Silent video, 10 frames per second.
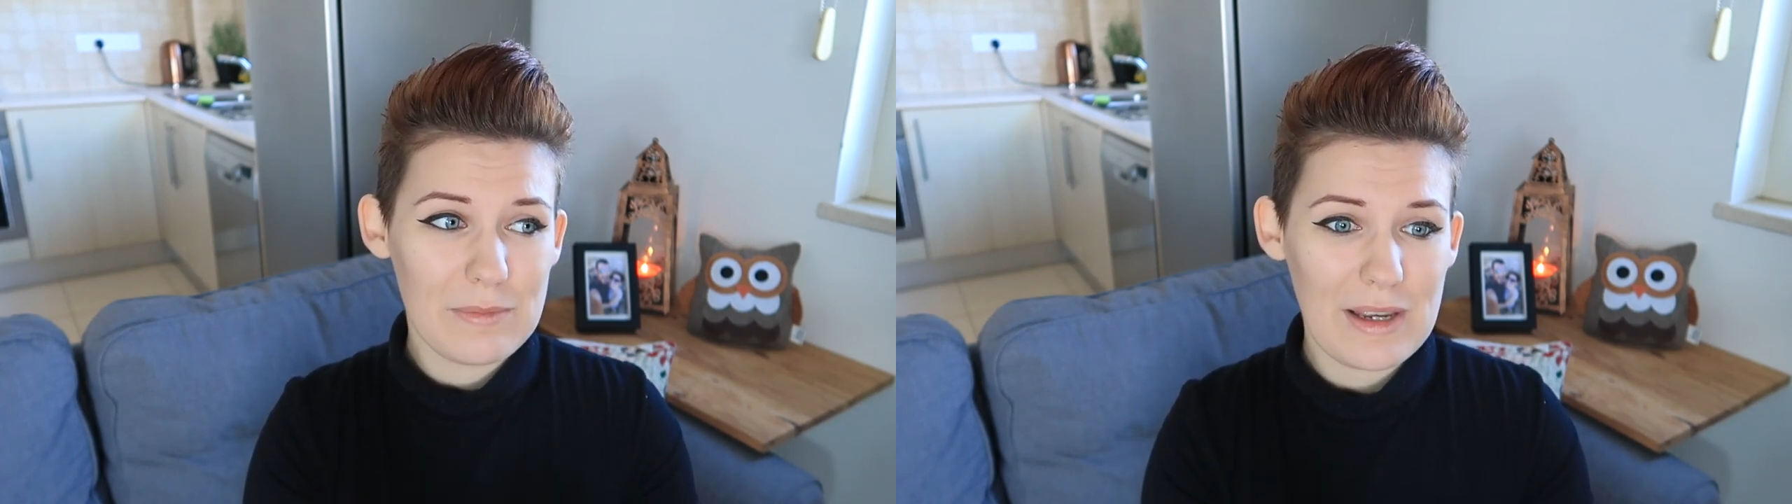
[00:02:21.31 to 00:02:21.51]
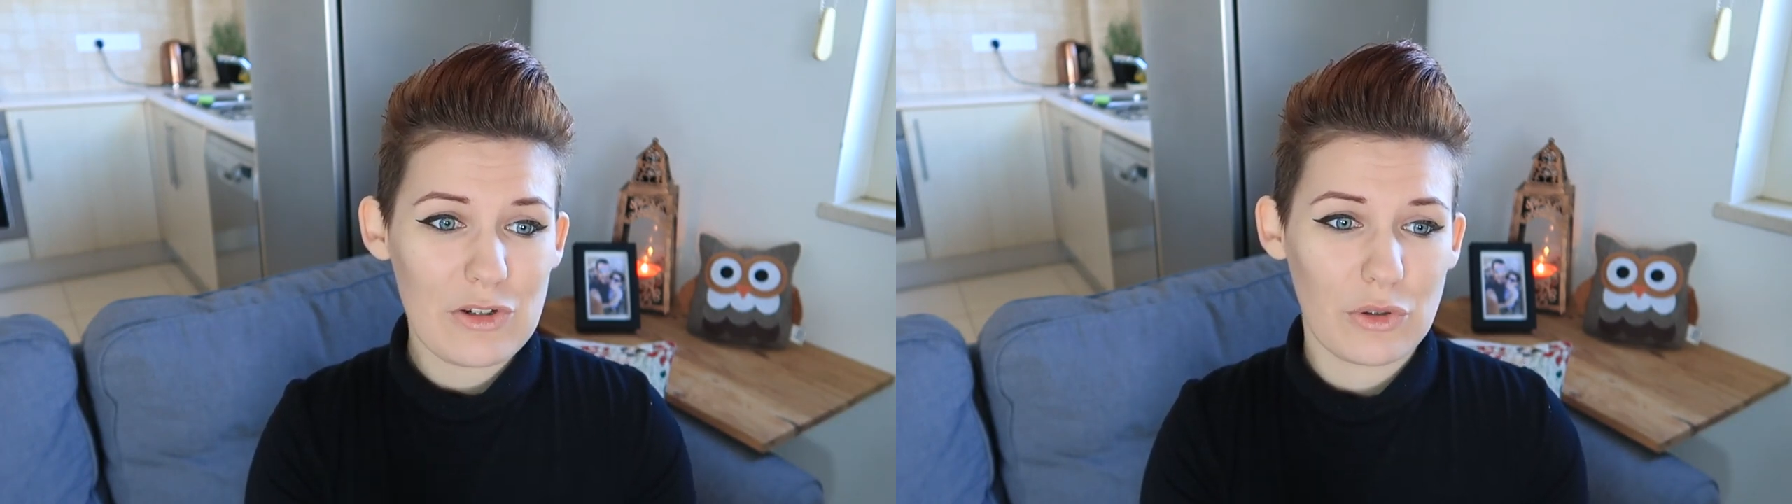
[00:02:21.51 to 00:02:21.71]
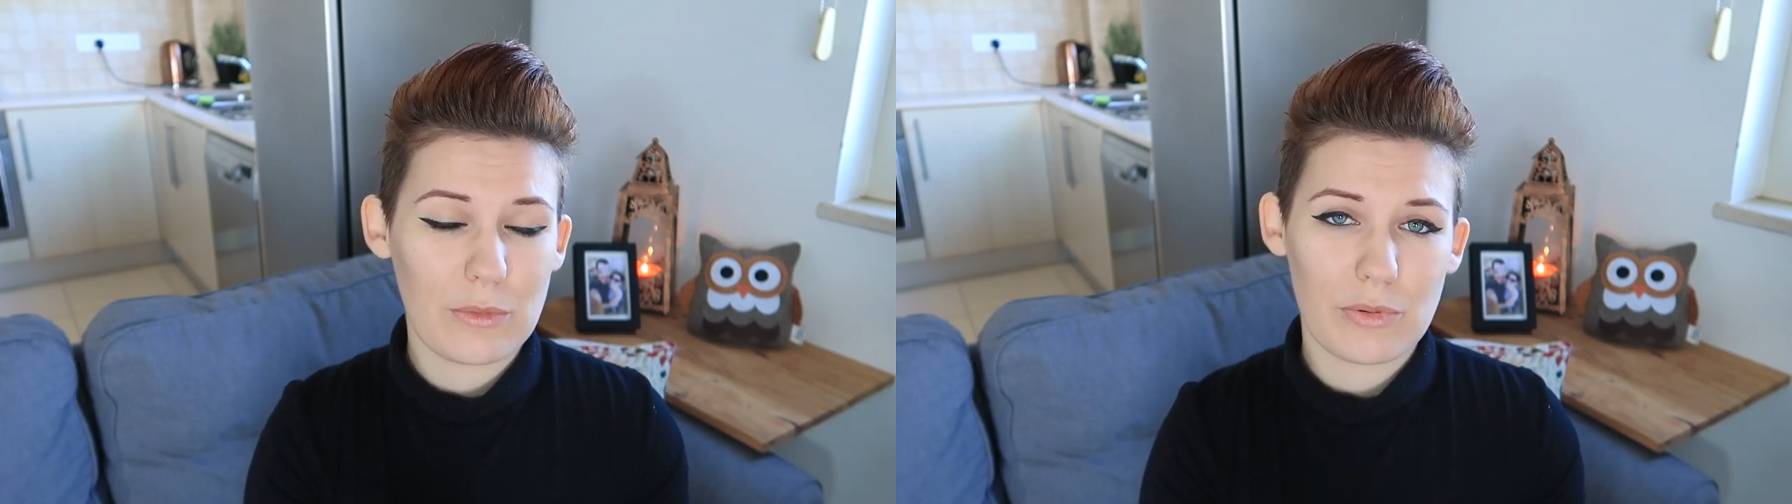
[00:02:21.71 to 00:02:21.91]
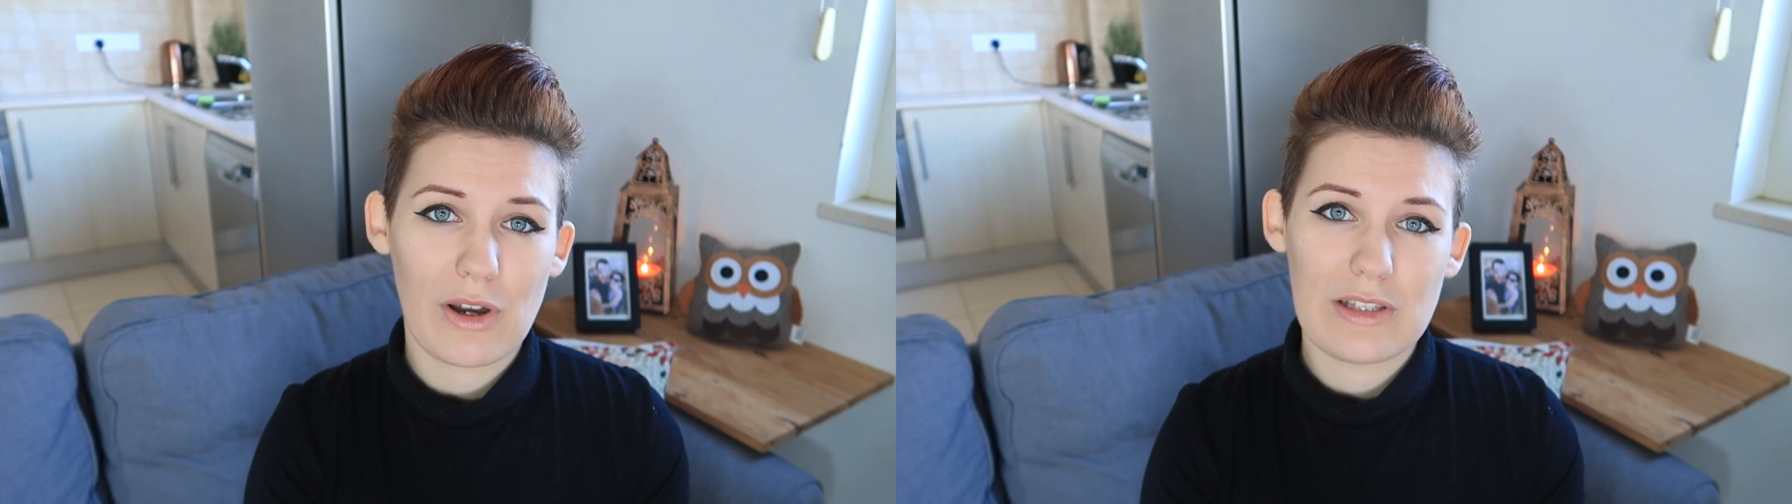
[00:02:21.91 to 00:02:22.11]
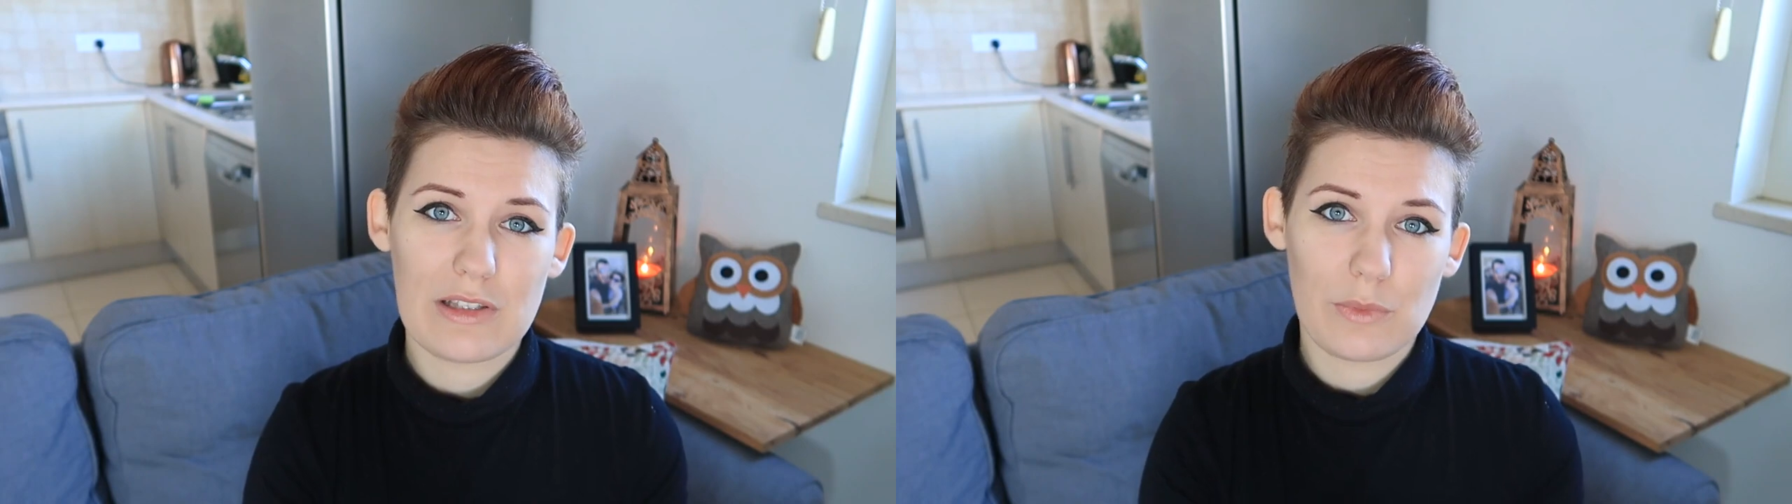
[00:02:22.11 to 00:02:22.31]
to make sure the
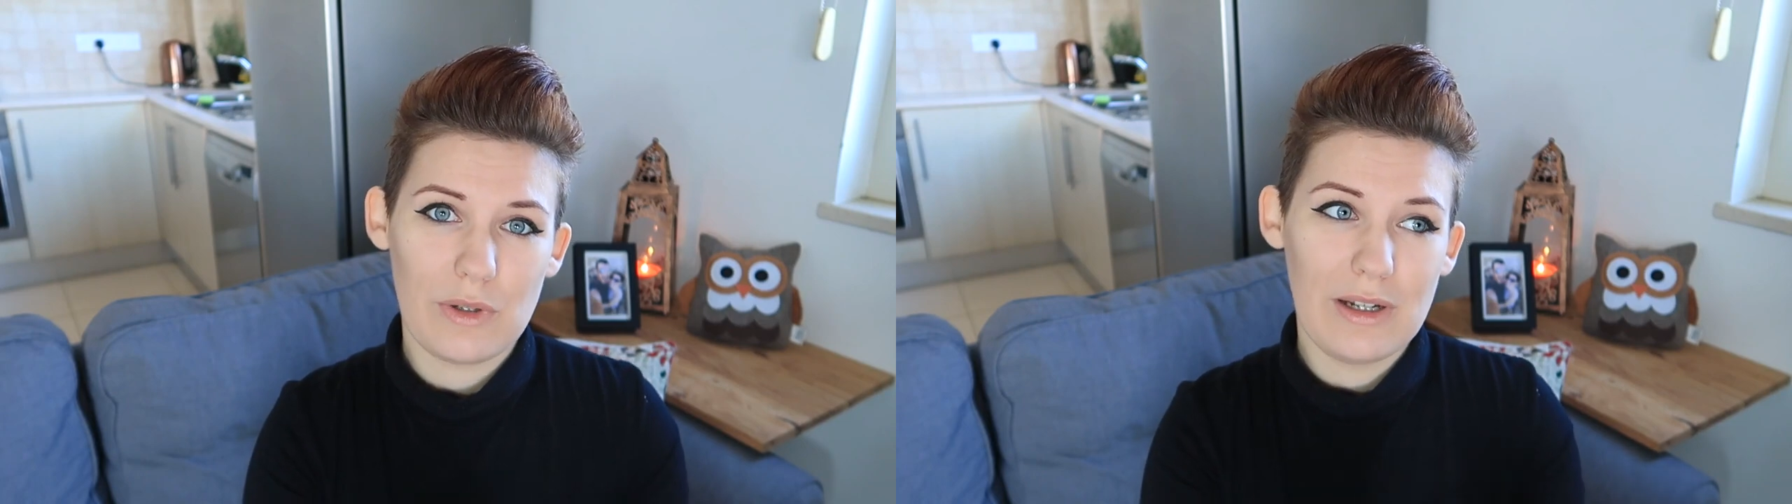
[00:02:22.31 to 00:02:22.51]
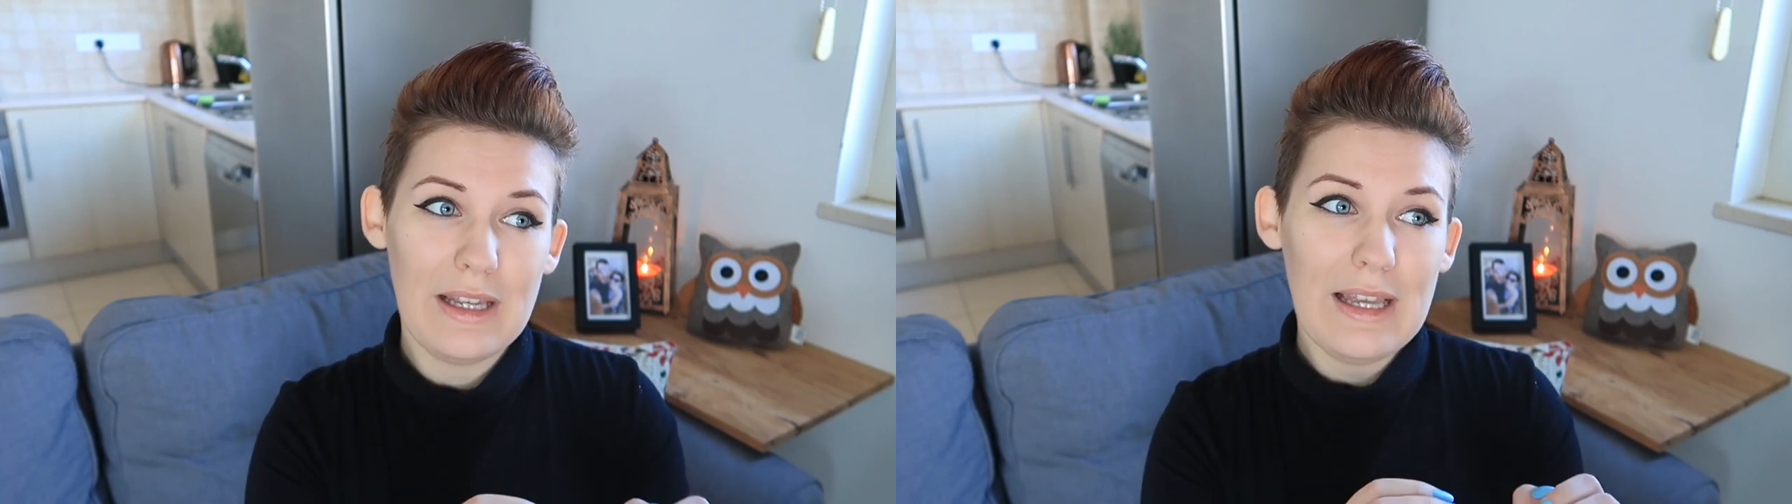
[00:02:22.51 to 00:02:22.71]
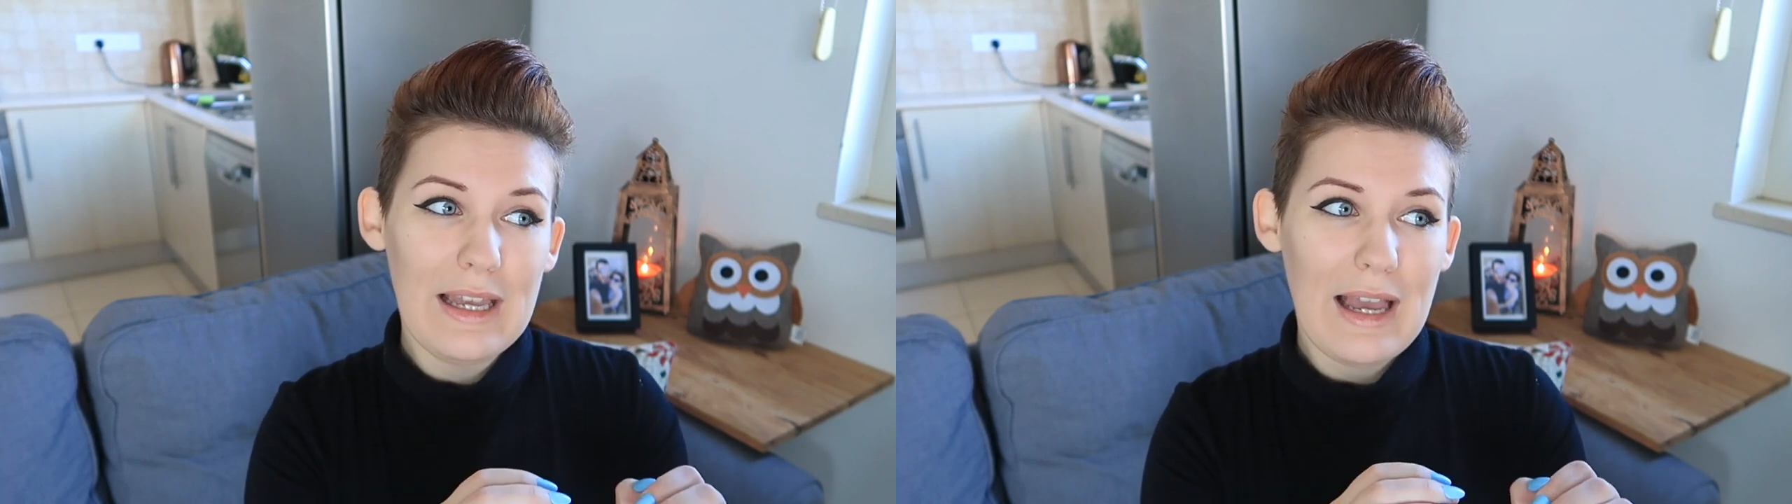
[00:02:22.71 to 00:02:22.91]
prices were